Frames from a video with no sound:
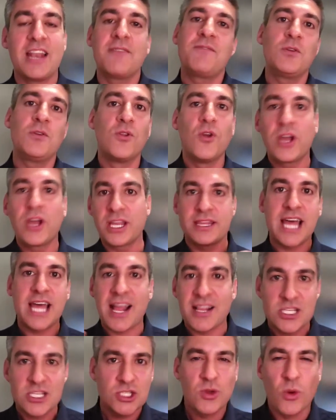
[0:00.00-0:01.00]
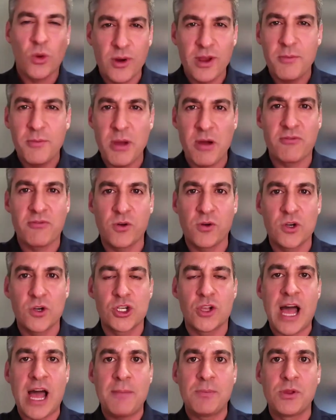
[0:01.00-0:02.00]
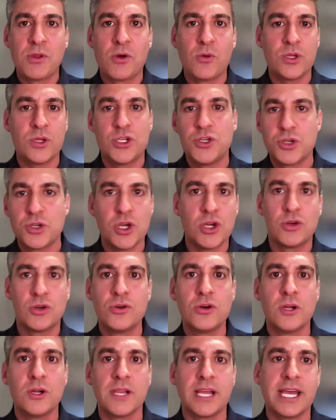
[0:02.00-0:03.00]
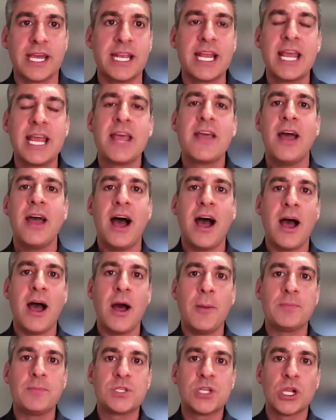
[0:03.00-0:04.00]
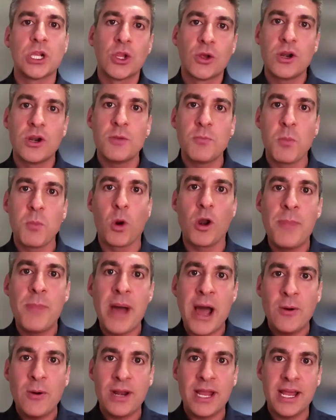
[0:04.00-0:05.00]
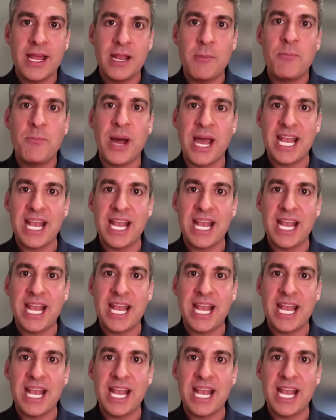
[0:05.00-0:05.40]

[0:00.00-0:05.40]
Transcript: And if you look at that story about Virgil Abloh, which you can Google it, to learn more about it.